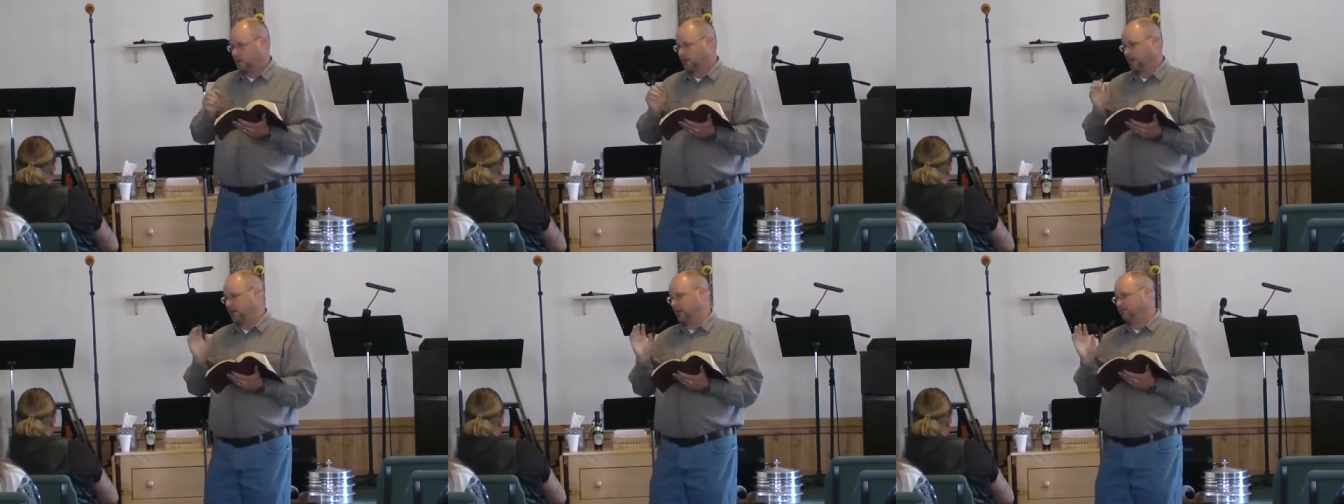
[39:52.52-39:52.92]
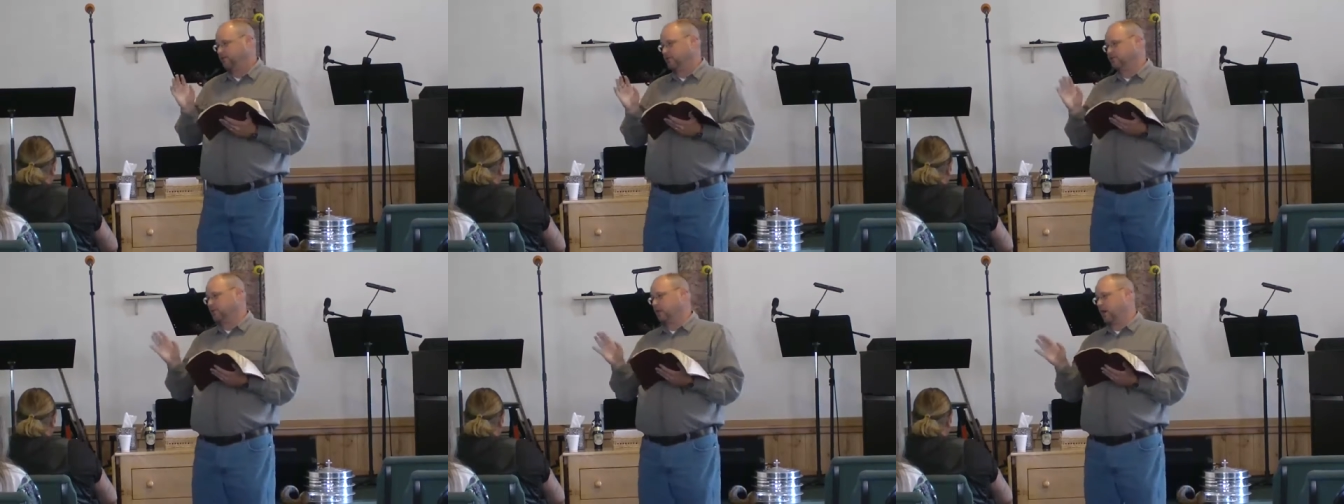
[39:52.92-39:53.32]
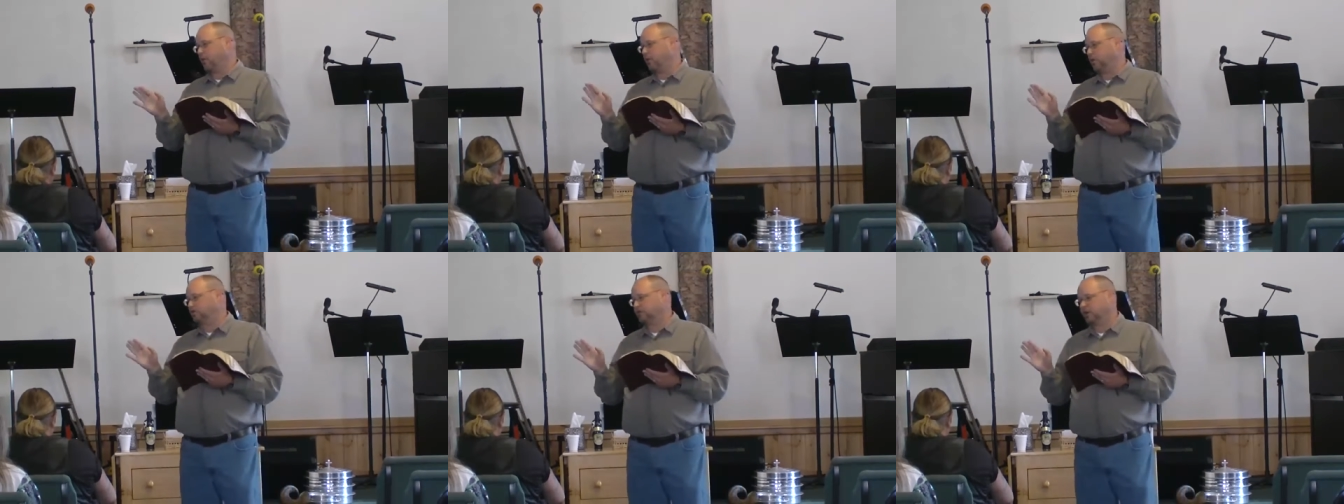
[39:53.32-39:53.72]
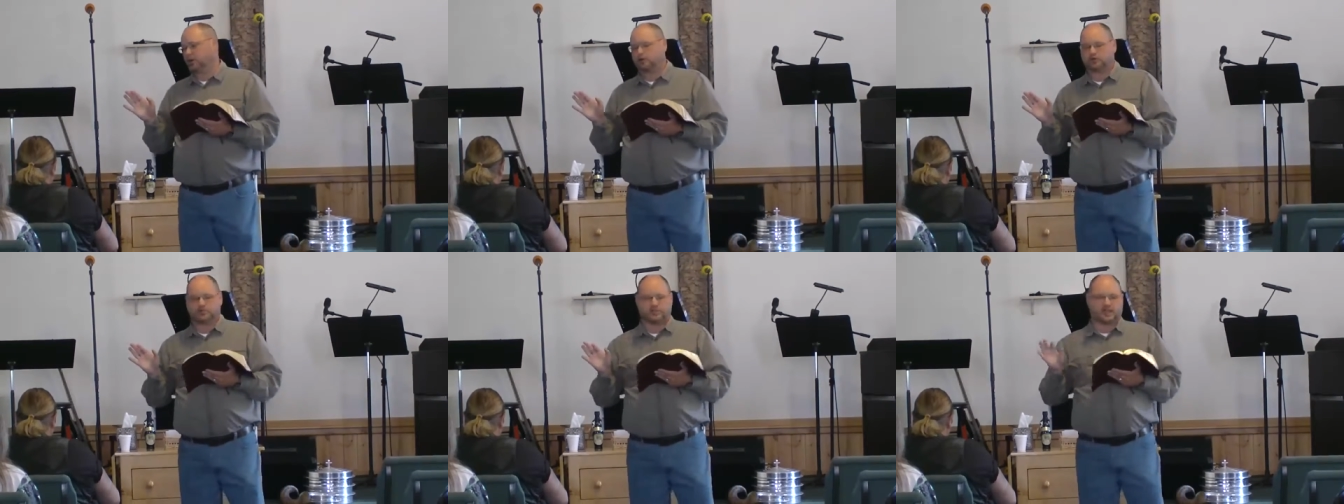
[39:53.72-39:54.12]
Okay, now first I want you to
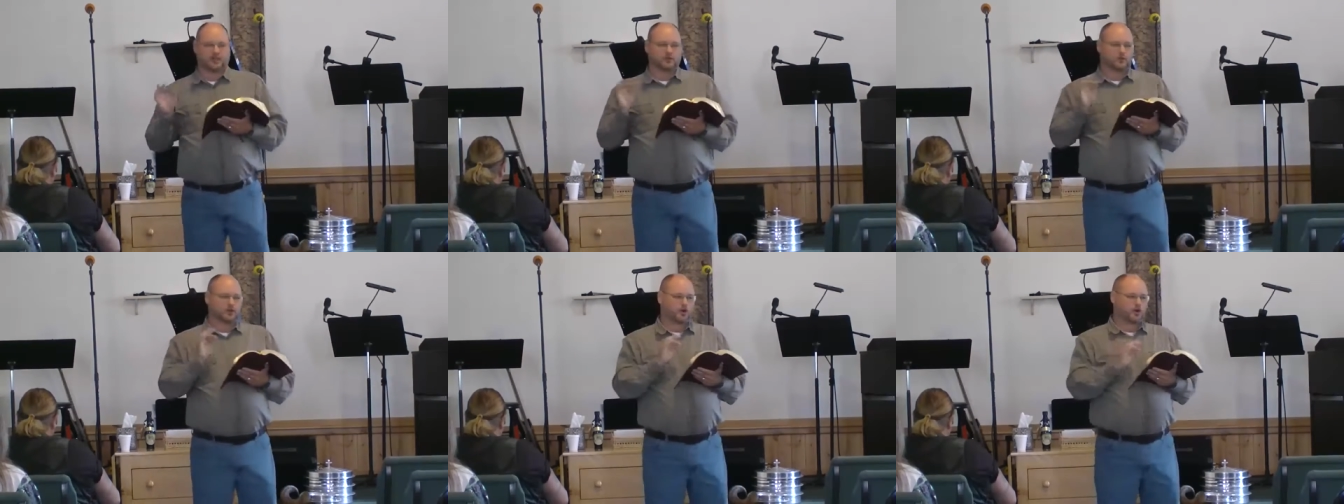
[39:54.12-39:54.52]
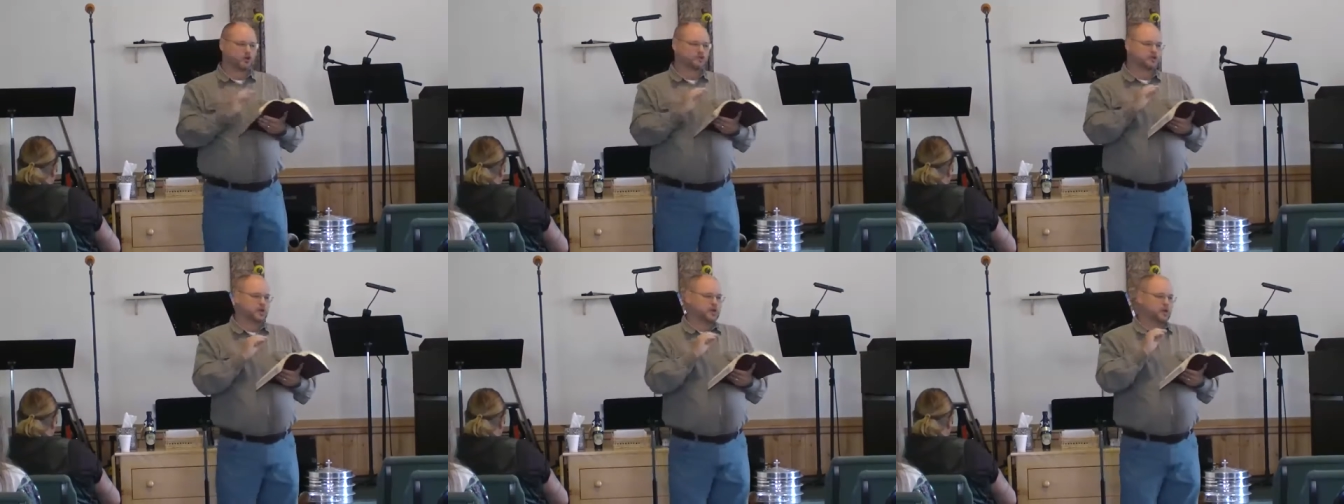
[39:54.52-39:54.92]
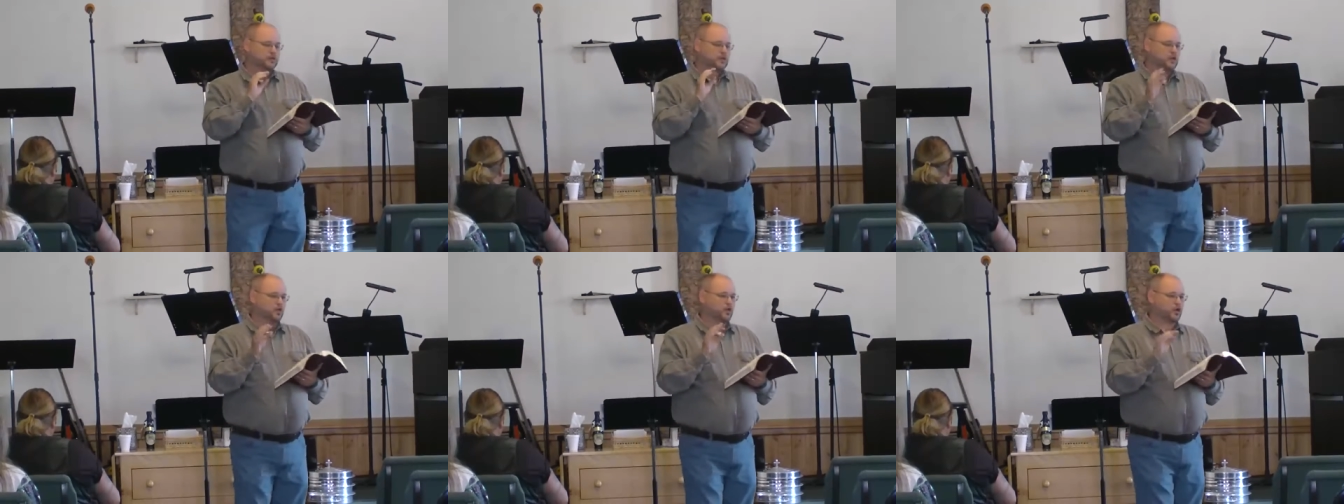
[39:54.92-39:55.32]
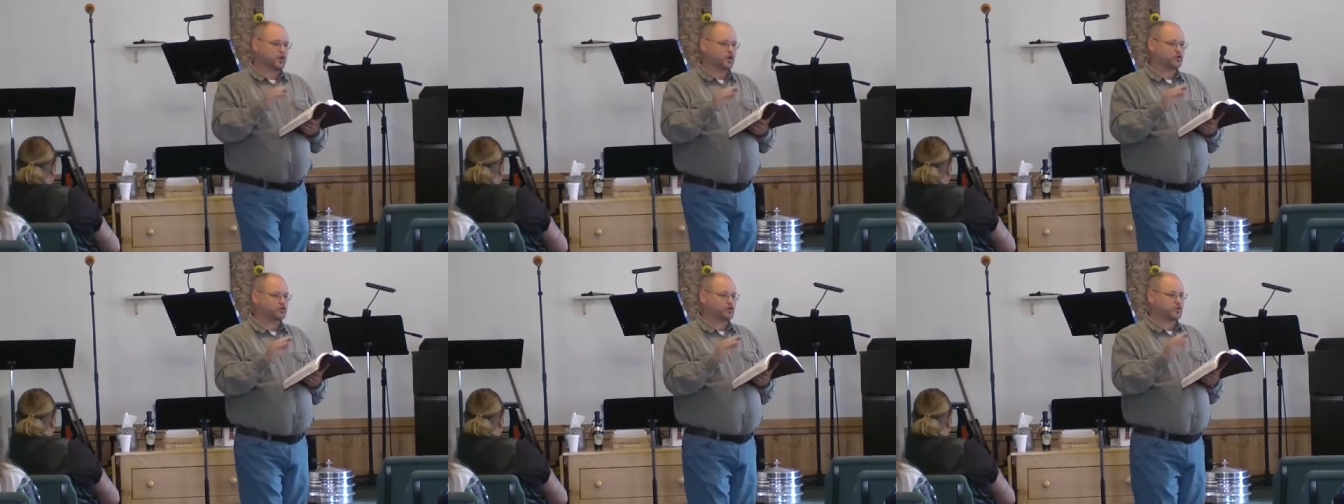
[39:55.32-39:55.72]
understand the curse that you are
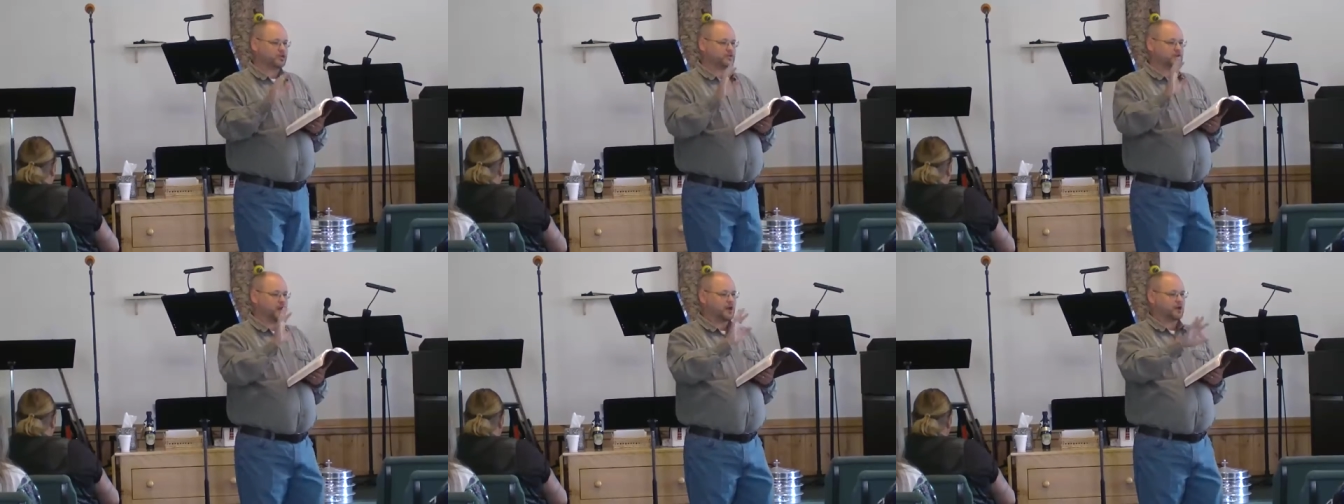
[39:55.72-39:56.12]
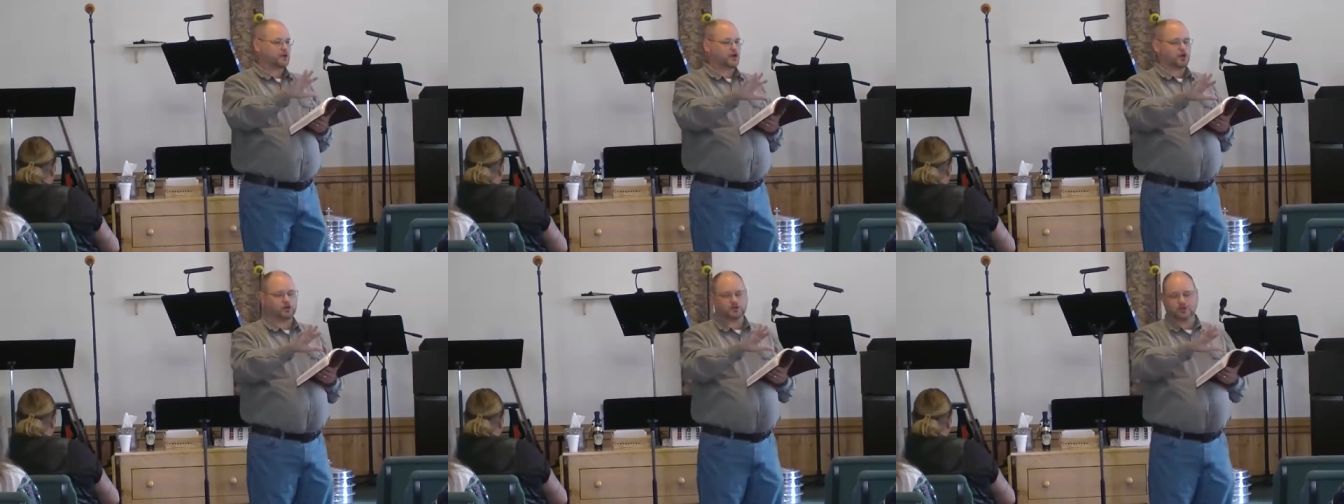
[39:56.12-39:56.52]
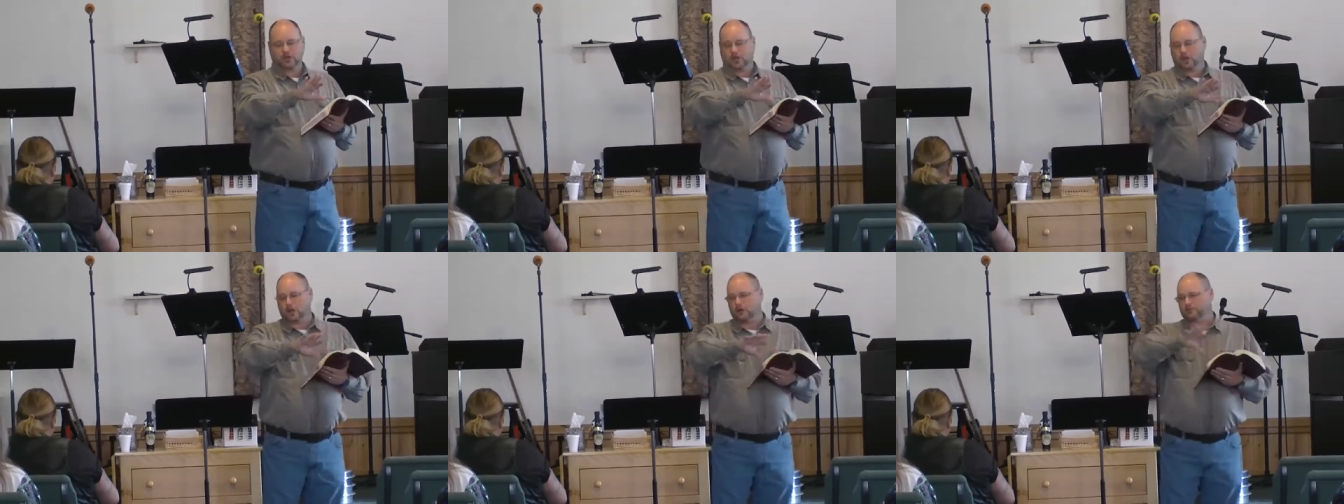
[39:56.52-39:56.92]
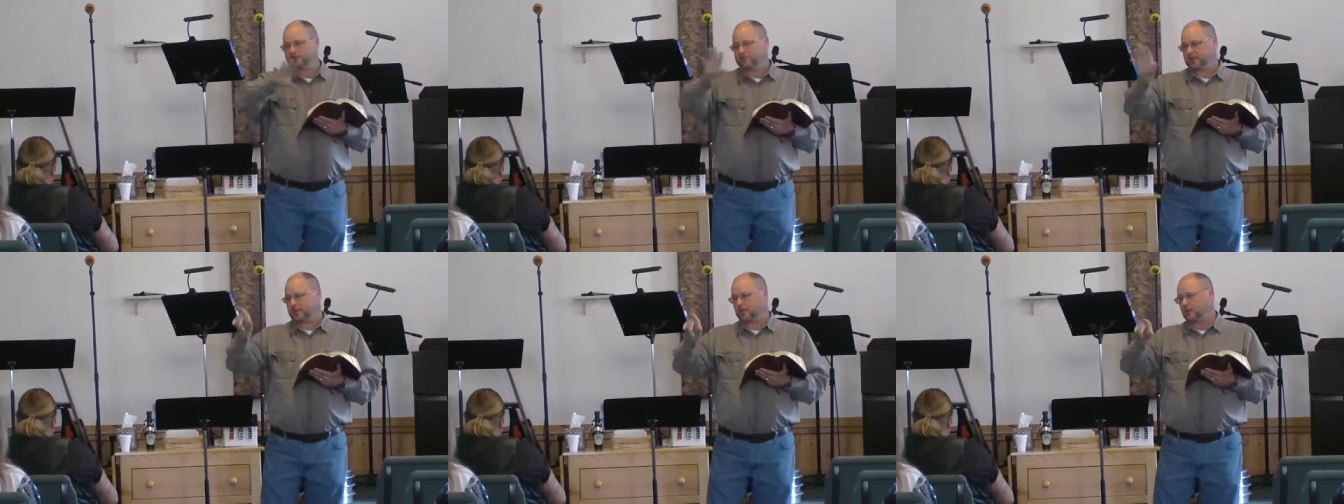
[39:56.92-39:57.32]
cursed with is not a curse of
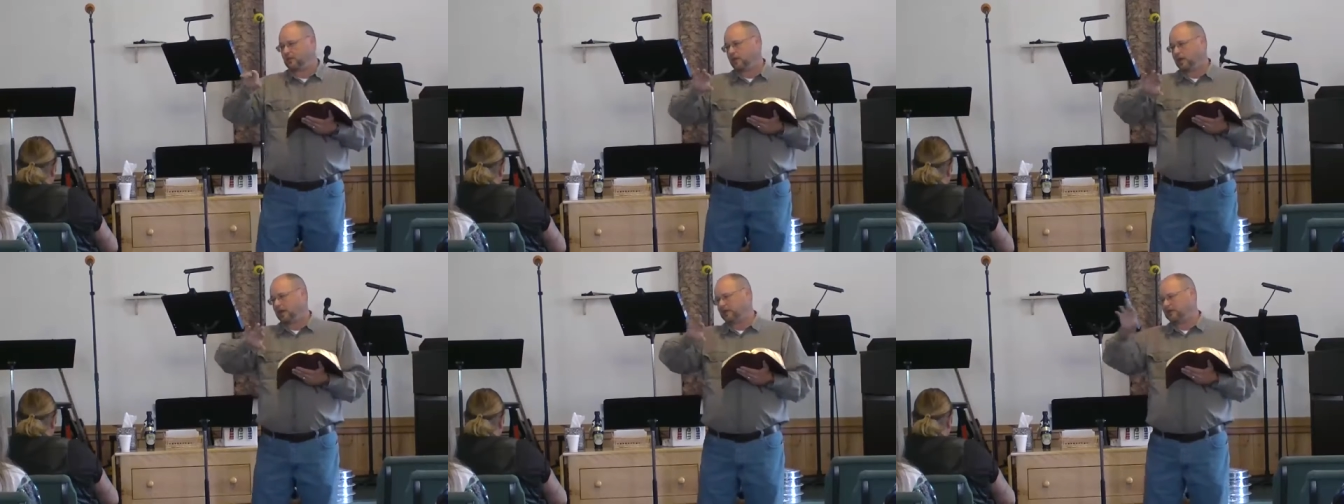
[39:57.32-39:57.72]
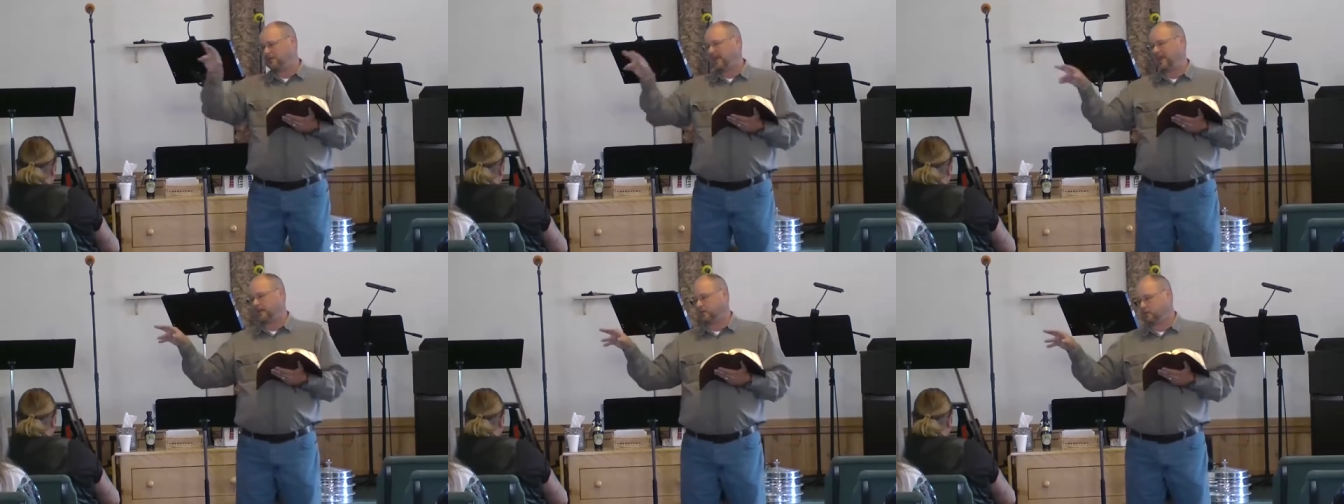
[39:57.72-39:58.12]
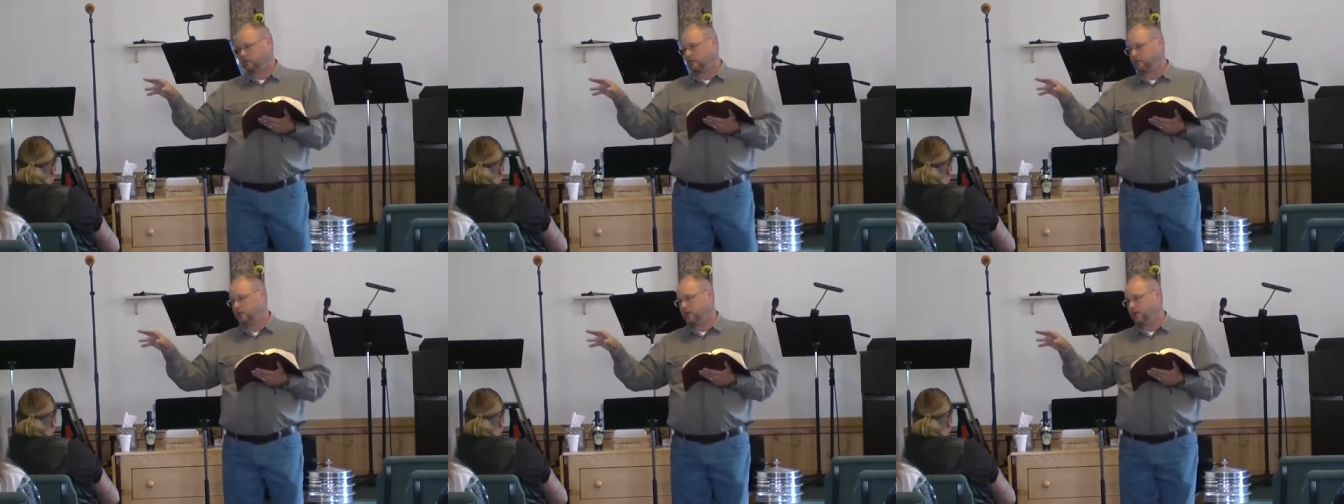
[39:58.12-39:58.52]
sin and death.